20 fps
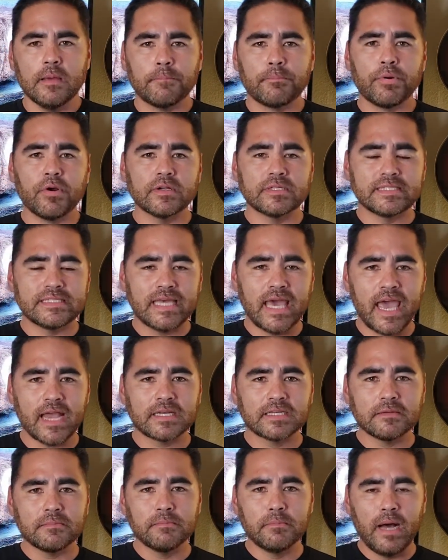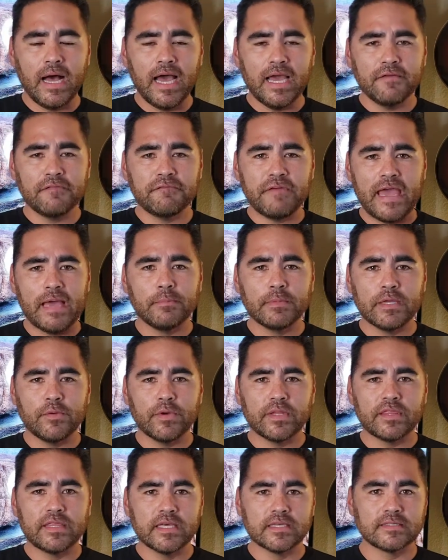protect my family
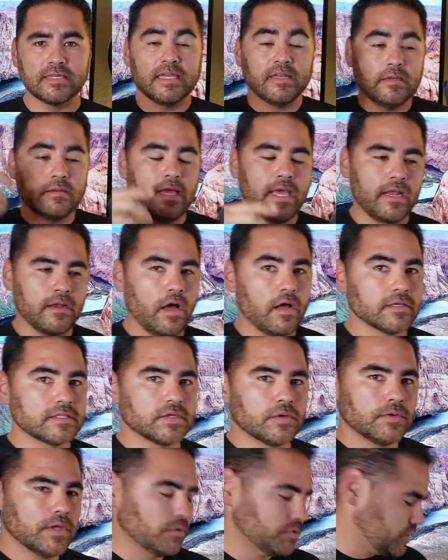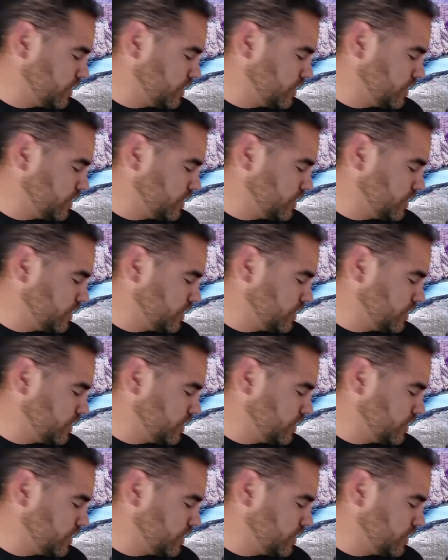with this. And and also, no